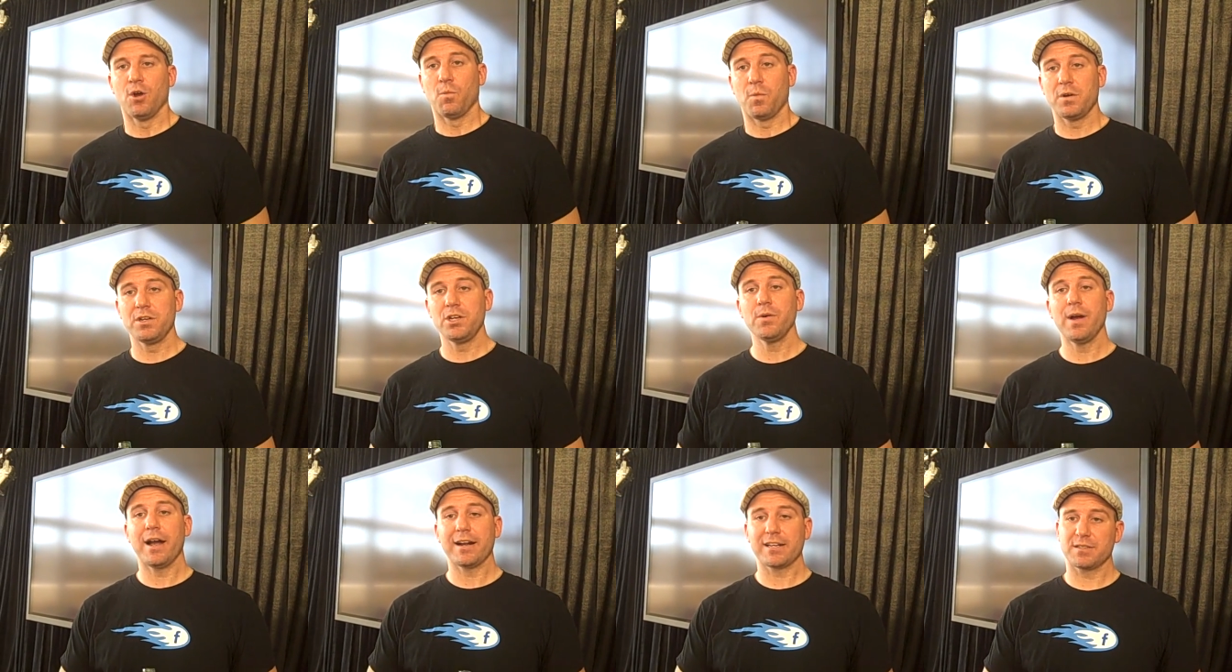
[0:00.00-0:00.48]

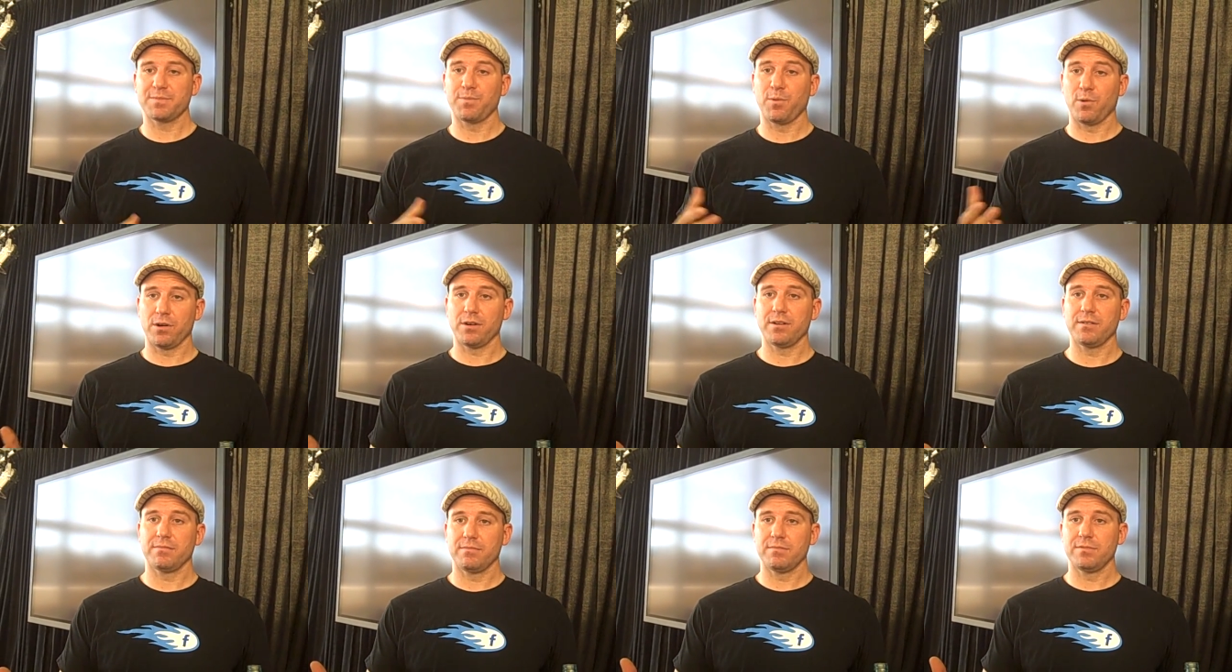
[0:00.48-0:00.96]
when you
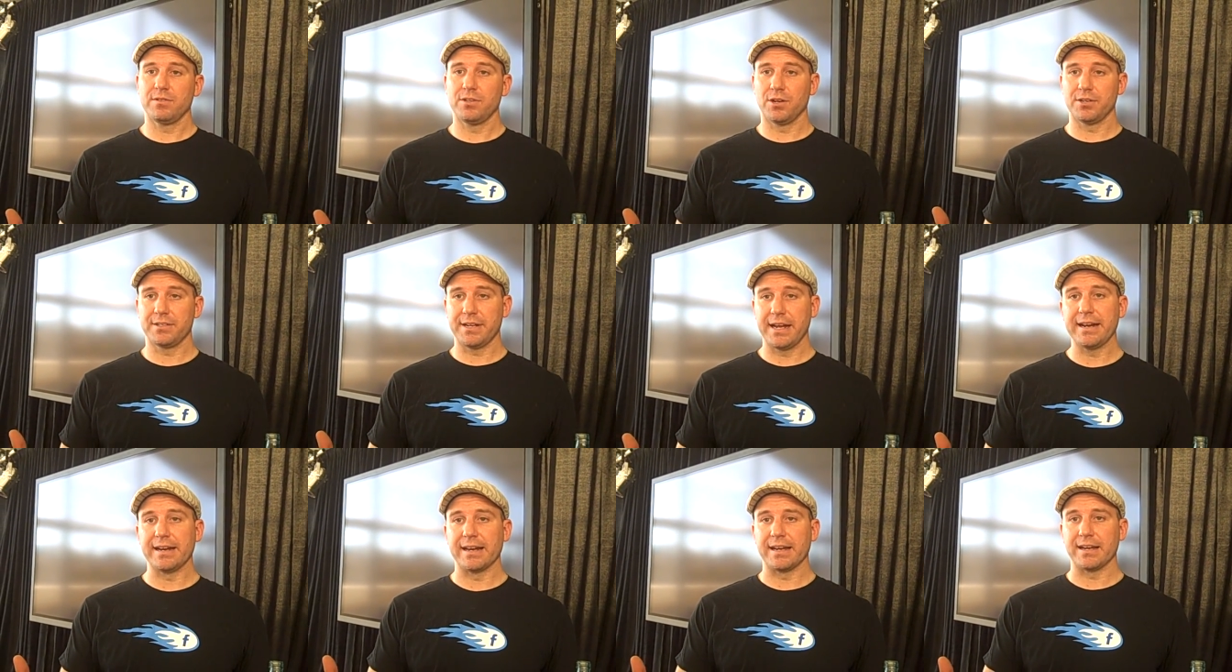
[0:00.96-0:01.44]
export your
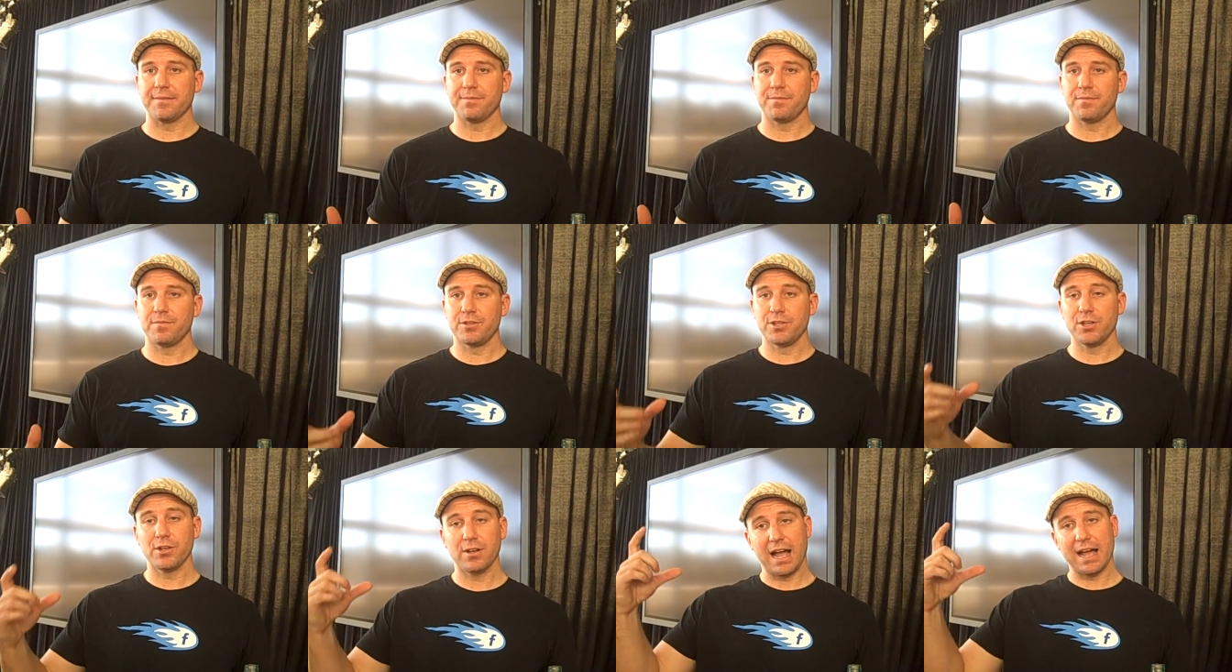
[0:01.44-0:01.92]
data,
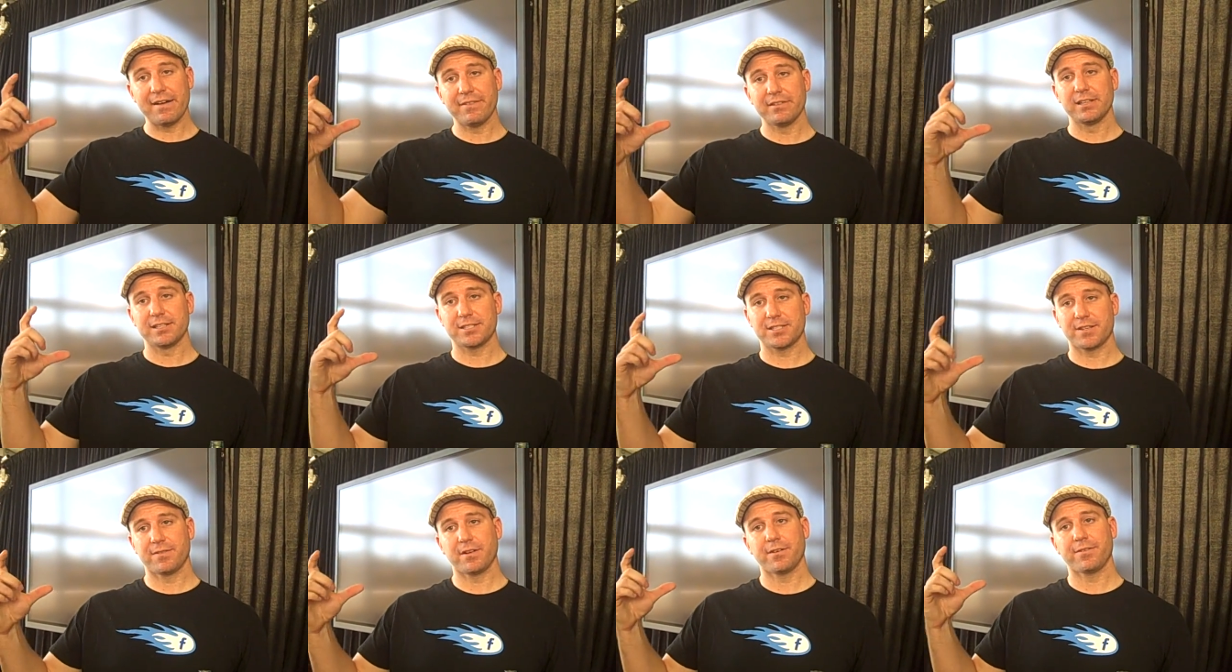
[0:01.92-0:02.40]
you'll have a
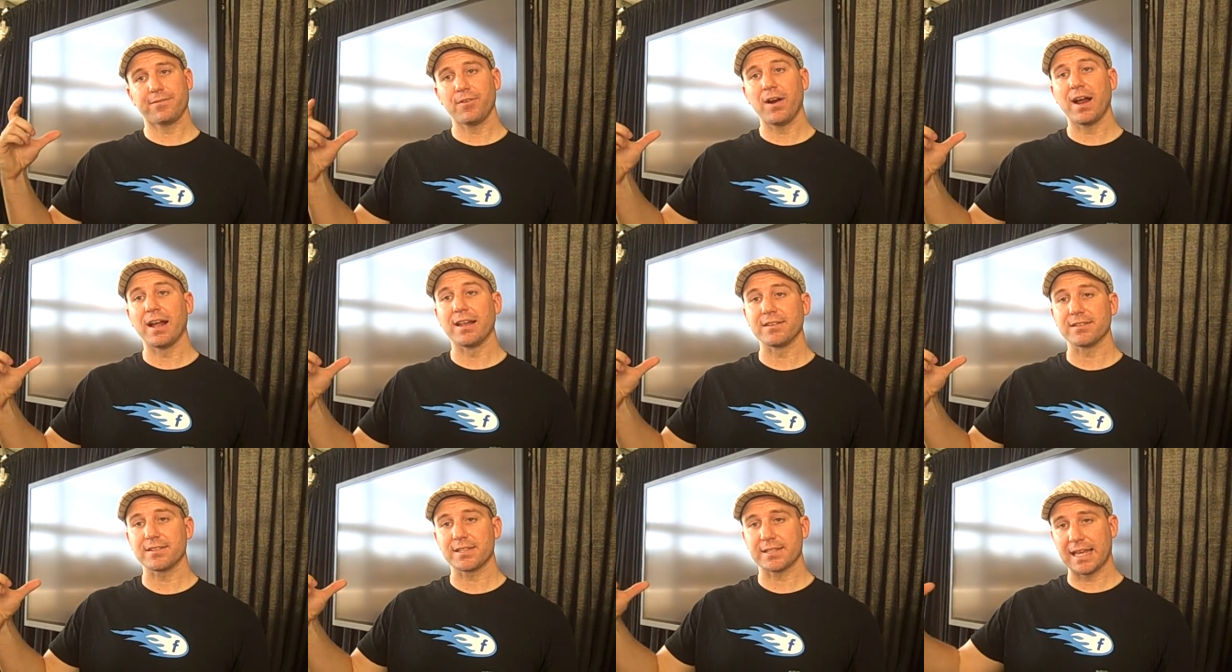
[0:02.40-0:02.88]
list of your
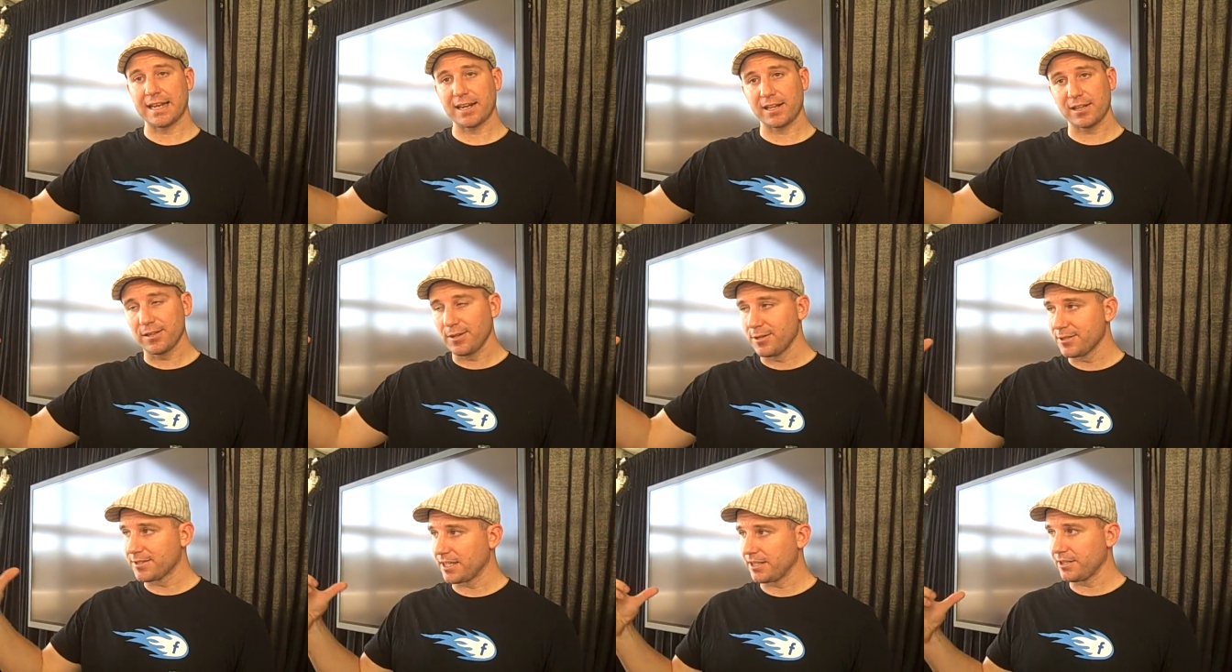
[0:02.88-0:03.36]
friends, and that
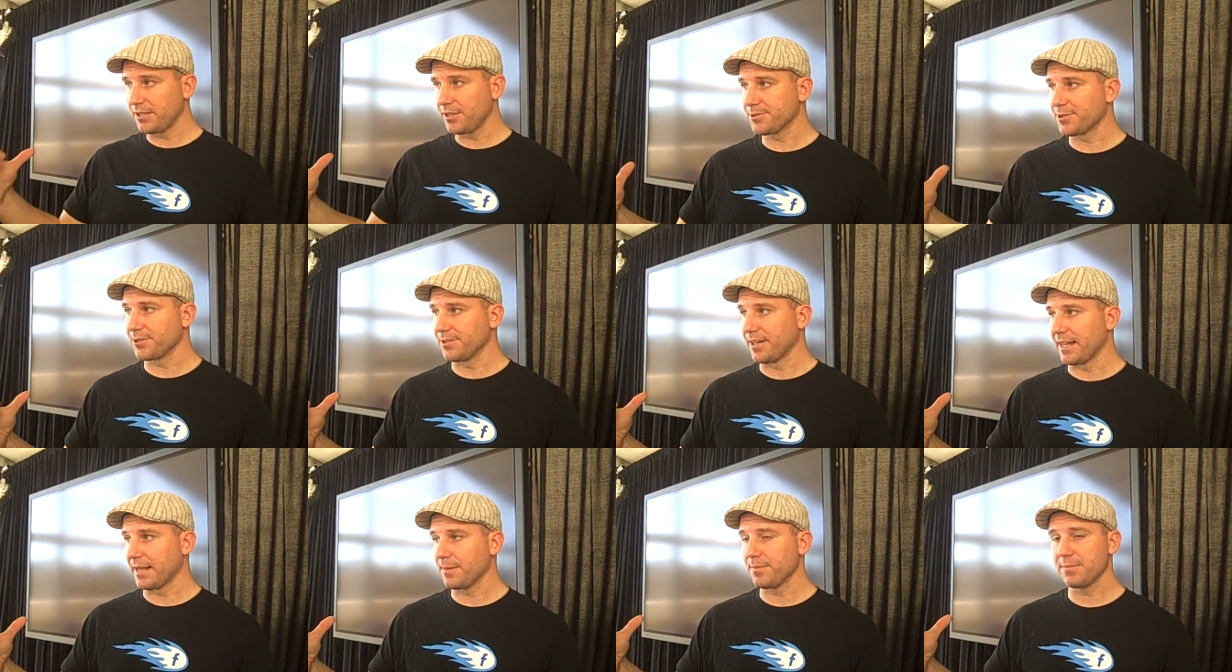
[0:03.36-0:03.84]
includes their
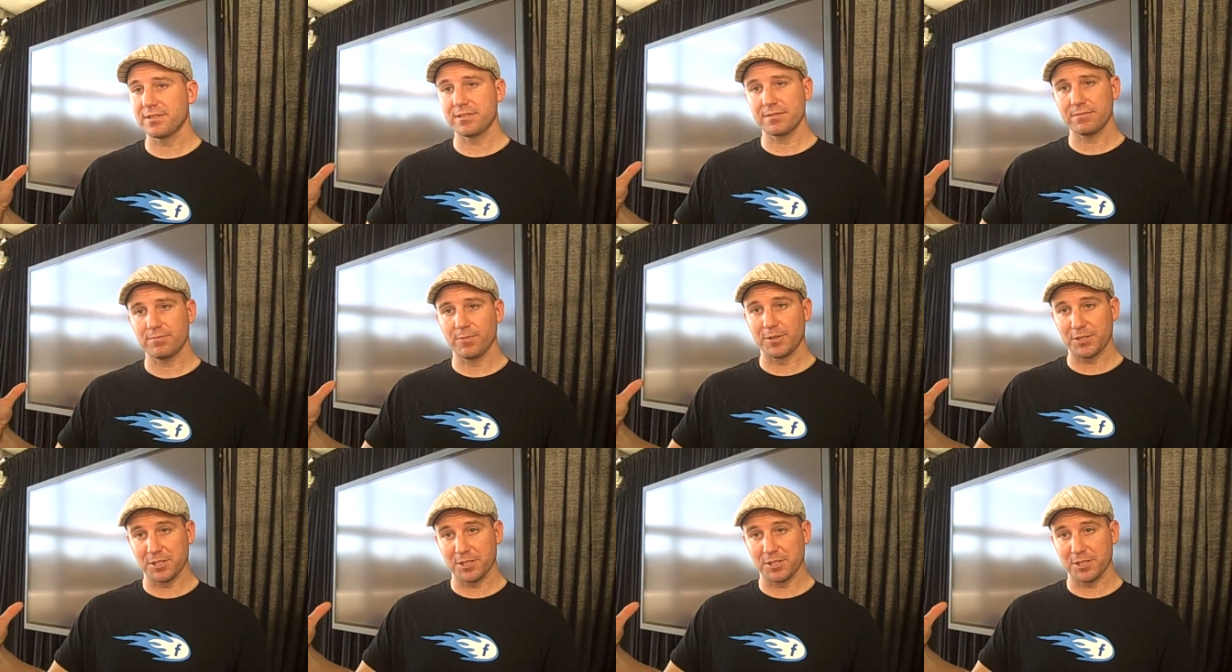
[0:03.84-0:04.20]
usernames,